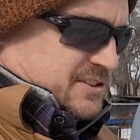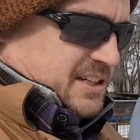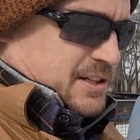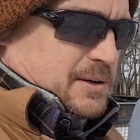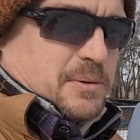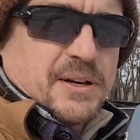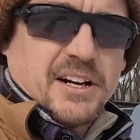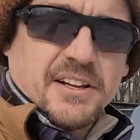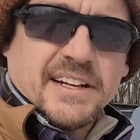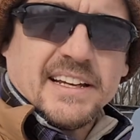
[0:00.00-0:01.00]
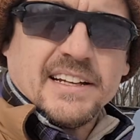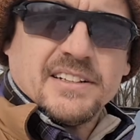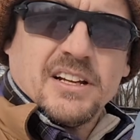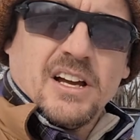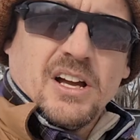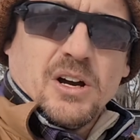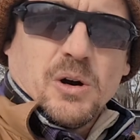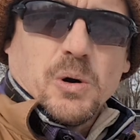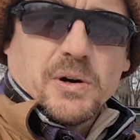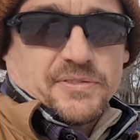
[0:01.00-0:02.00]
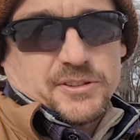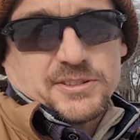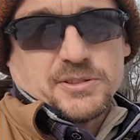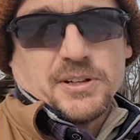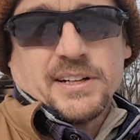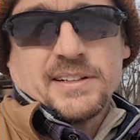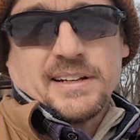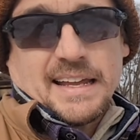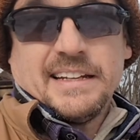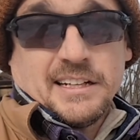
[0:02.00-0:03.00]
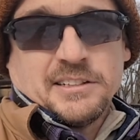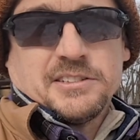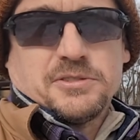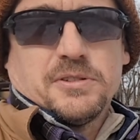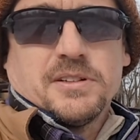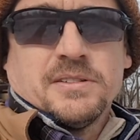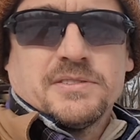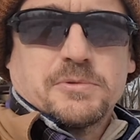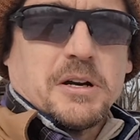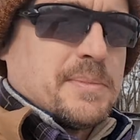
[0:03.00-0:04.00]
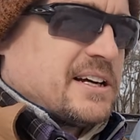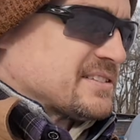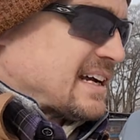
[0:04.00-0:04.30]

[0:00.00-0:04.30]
you're setting a round bale on end, or if you're needing to store square bales